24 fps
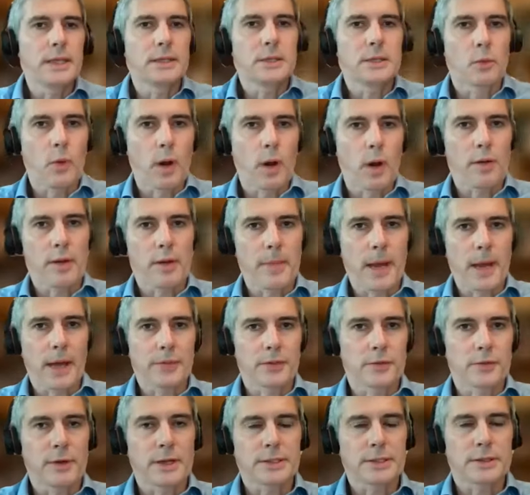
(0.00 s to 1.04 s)
need to worry
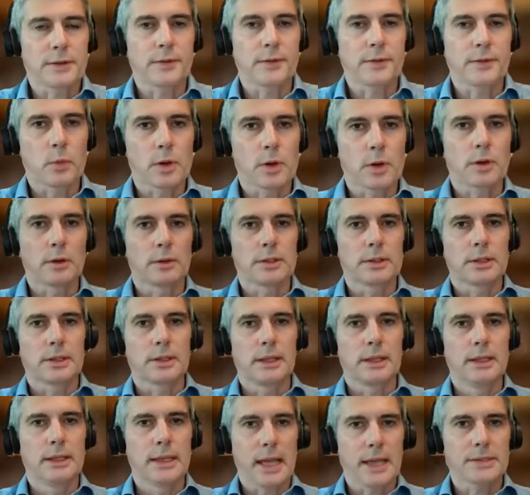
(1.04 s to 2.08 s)
about the rest of the world
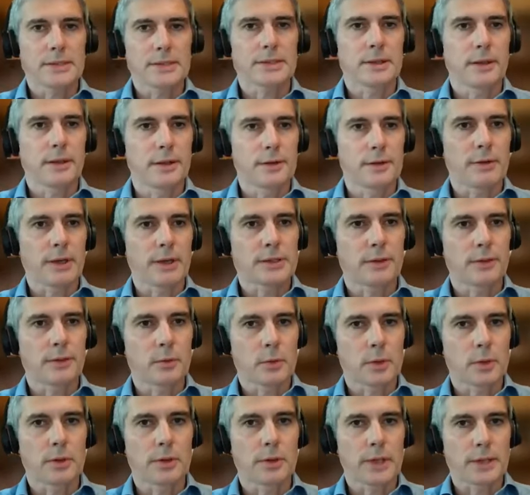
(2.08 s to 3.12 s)
less than the rest of the
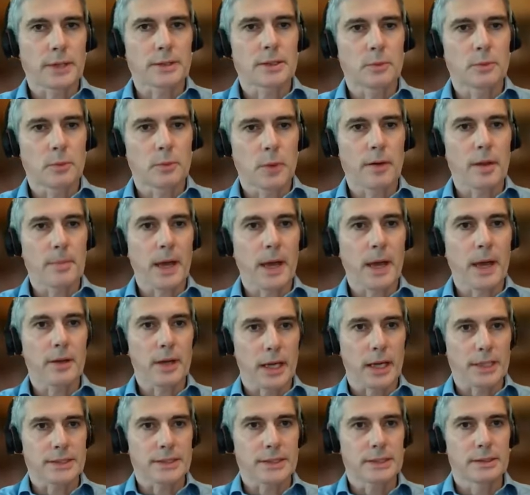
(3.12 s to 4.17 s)
world has to worry about
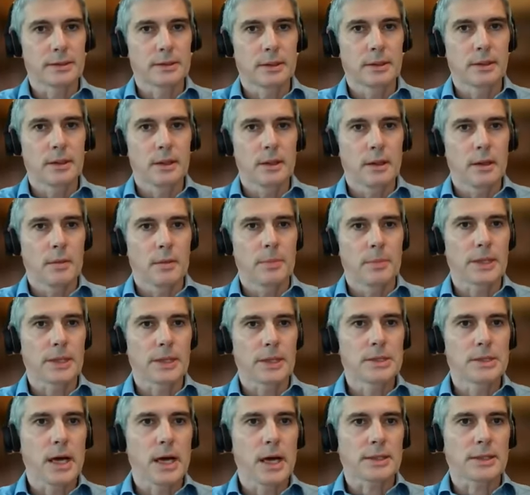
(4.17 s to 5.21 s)
us. But
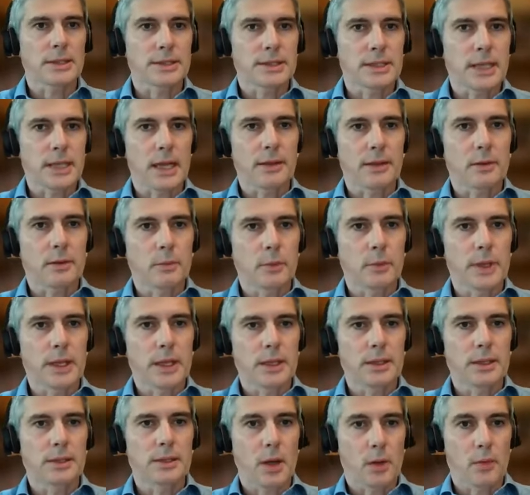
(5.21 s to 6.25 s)
it's not to say that
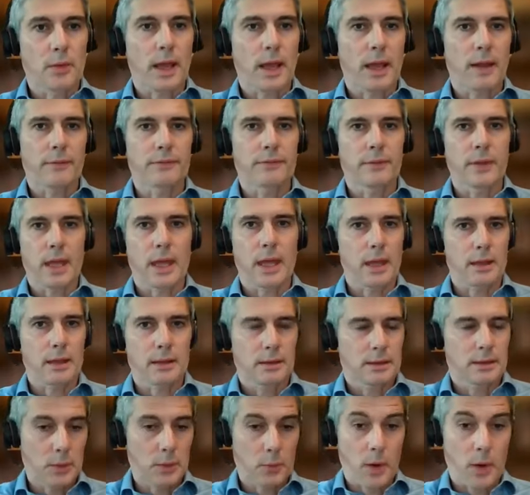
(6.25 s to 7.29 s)
we don't have eh,
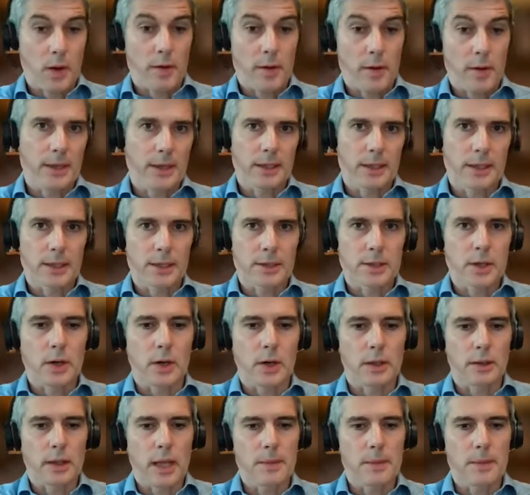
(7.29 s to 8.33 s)
to worry about it at
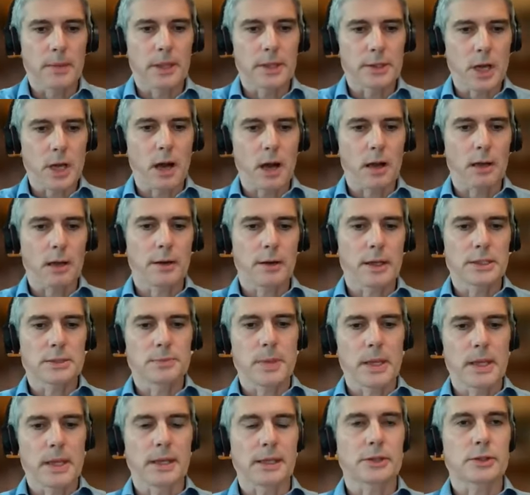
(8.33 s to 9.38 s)
all. I mean, the dollar has
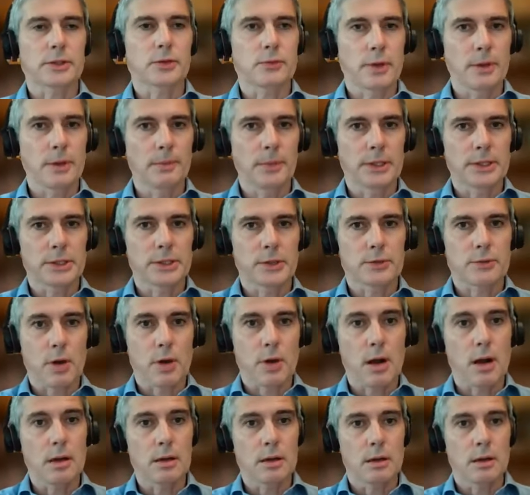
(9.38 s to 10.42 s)
been extremely
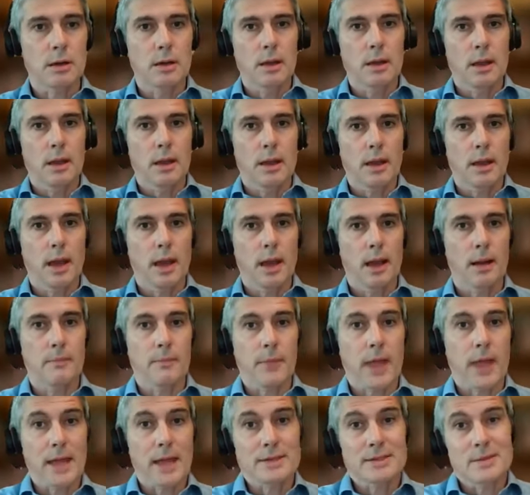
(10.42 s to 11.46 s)
strong,
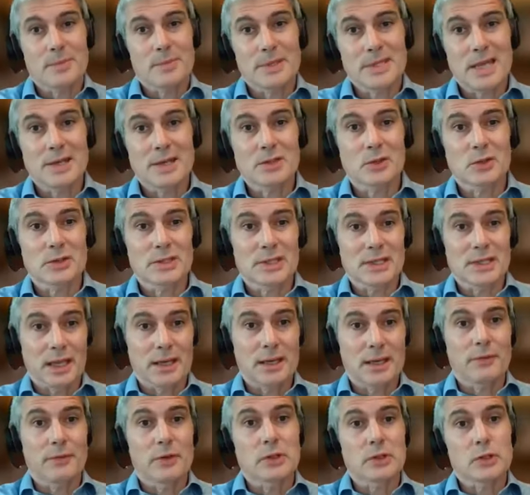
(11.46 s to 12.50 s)
um, has the potential to
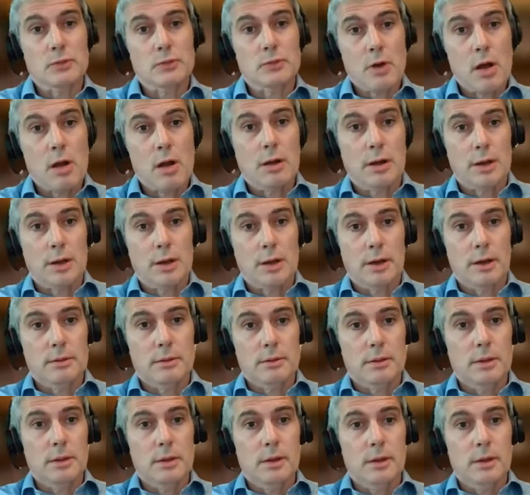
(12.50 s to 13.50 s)
get even stronger